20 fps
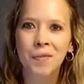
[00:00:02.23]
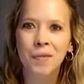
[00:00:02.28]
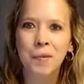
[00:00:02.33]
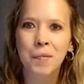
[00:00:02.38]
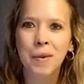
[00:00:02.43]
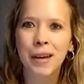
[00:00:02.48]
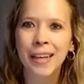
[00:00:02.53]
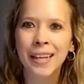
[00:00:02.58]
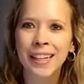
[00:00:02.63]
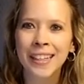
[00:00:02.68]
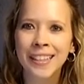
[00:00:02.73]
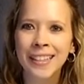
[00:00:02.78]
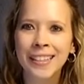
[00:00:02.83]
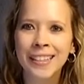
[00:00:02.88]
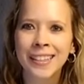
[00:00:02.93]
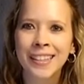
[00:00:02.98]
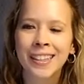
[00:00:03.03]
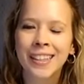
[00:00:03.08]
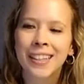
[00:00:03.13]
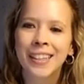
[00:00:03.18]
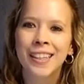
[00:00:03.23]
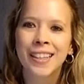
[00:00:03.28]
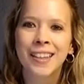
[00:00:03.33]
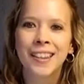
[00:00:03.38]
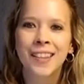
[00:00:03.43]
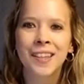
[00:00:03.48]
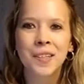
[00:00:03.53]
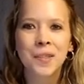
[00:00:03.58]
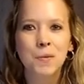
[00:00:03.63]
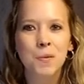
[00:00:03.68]
everybody!
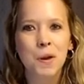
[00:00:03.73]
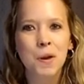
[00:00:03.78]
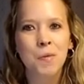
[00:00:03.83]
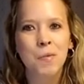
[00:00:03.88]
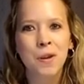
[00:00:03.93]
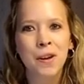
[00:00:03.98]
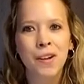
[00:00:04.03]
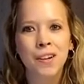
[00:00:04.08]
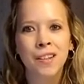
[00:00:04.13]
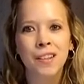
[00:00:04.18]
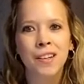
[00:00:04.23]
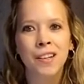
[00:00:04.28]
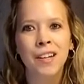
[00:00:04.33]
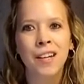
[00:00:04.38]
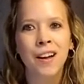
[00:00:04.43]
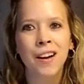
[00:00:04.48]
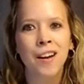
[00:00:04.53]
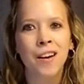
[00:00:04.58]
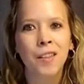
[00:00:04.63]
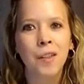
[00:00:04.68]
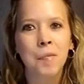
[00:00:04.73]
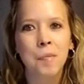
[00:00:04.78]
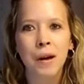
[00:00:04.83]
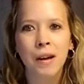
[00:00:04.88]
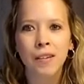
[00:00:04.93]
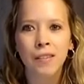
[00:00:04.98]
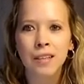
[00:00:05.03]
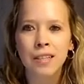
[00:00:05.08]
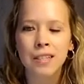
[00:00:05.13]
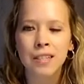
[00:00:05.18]
This week we are learning all
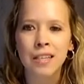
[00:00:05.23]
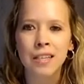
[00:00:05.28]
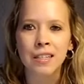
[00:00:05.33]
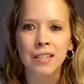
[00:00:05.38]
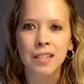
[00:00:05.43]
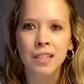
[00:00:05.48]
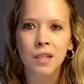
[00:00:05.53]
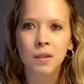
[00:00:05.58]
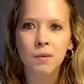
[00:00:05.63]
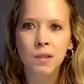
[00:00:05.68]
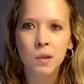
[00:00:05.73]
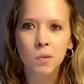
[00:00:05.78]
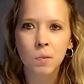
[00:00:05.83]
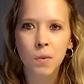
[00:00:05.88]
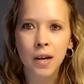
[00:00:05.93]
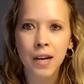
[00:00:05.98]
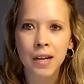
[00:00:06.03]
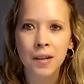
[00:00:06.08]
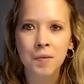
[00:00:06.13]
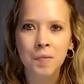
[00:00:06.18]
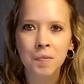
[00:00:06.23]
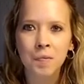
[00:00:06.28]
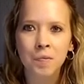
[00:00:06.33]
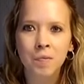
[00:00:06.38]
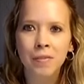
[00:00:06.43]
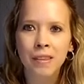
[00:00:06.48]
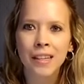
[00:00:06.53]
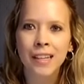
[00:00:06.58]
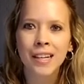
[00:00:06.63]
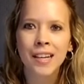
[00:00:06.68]
about the season of spring.
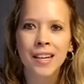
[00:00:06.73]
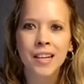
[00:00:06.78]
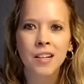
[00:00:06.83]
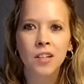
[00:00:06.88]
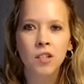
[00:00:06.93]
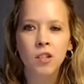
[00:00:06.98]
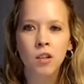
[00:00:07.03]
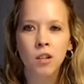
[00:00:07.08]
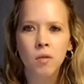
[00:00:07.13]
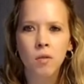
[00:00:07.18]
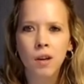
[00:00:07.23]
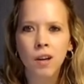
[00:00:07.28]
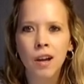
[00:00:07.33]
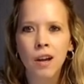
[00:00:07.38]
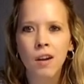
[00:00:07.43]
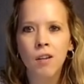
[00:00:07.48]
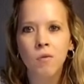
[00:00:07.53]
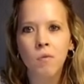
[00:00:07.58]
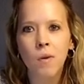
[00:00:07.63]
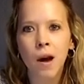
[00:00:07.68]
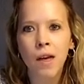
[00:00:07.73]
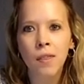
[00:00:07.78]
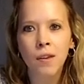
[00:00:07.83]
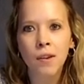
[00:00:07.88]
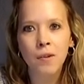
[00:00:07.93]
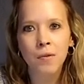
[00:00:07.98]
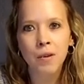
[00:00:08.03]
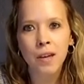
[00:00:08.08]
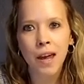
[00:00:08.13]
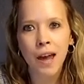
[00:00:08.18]
Do you know what kind of
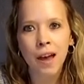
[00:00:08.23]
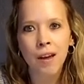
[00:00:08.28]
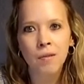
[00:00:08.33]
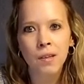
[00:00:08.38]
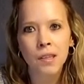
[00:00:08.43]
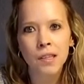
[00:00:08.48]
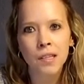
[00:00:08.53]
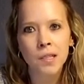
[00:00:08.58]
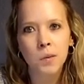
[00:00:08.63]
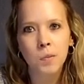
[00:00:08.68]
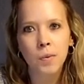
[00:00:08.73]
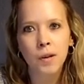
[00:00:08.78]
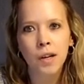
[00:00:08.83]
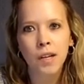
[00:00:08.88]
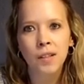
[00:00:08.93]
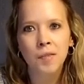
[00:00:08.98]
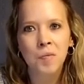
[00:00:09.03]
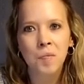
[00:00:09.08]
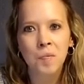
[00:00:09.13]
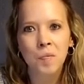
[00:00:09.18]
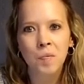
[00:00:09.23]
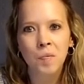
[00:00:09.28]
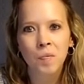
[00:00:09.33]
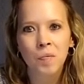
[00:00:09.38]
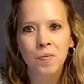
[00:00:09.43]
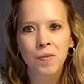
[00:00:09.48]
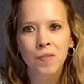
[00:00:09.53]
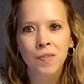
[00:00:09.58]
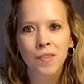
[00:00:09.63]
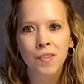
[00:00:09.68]
weather we have in the spring?
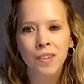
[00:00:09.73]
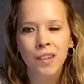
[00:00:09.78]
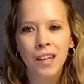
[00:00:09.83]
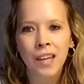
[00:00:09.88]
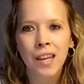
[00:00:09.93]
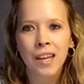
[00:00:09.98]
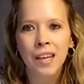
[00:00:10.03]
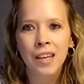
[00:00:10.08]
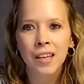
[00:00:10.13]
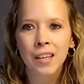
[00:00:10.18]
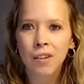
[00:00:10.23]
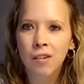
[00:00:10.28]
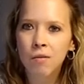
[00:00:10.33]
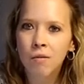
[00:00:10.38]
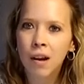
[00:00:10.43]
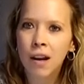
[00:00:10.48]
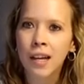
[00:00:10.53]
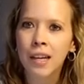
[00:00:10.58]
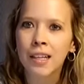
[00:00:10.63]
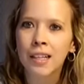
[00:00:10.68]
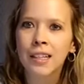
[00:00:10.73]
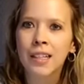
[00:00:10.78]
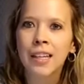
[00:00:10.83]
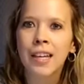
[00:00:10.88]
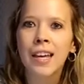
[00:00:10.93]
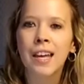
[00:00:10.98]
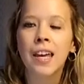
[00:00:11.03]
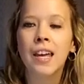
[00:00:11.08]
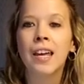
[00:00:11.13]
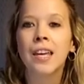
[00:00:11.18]
You're right,
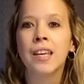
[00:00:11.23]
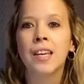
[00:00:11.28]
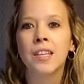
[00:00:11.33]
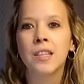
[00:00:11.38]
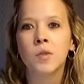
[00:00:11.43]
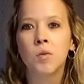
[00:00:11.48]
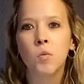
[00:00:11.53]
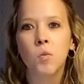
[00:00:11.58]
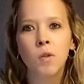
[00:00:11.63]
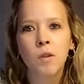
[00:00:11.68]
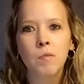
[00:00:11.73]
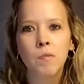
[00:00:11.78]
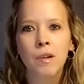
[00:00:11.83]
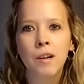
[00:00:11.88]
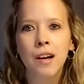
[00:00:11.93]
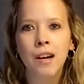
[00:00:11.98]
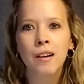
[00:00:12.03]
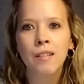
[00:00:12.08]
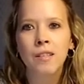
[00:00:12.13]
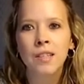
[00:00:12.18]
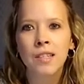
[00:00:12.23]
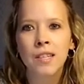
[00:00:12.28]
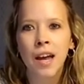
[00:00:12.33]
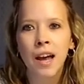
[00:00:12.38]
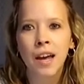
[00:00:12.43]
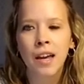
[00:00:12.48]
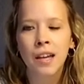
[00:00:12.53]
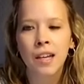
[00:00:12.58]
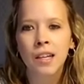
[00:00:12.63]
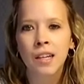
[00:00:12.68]
it gets warmer
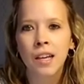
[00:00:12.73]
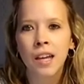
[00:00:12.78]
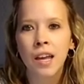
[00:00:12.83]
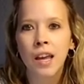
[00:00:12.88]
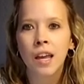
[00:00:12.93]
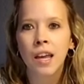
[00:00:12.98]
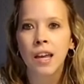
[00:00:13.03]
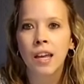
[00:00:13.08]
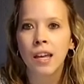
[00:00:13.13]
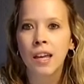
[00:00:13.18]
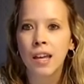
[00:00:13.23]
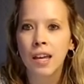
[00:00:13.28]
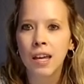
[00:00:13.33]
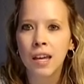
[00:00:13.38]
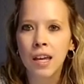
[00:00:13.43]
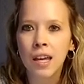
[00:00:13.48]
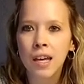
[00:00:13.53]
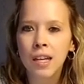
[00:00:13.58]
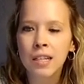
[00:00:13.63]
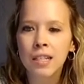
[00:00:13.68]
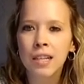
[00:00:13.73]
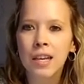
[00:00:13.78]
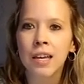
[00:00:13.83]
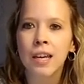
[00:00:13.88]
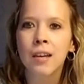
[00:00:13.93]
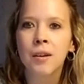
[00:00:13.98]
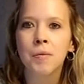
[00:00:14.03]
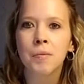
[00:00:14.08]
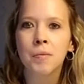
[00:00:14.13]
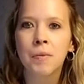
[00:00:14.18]
outside and
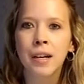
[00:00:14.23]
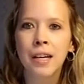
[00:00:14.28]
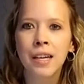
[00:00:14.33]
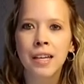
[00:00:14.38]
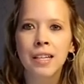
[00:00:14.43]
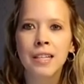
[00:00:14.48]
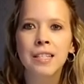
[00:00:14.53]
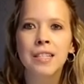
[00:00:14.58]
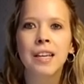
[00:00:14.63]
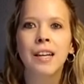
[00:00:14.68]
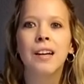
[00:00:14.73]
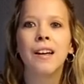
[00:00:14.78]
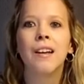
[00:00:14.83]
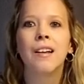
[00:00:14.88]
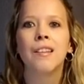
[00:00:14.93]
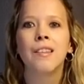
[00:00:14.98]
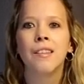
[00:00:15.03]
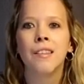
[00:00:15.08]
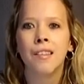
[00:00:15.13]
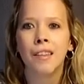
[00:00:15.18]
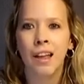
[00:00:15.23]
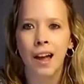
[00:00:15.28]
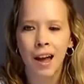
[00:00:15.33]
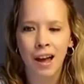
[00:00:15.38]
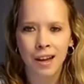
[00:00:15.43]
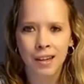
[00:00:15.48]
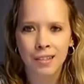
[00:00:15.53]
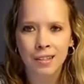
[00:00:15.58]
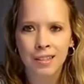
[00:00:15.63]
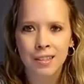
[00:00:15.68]
it rains a
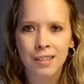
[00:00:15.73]
lot.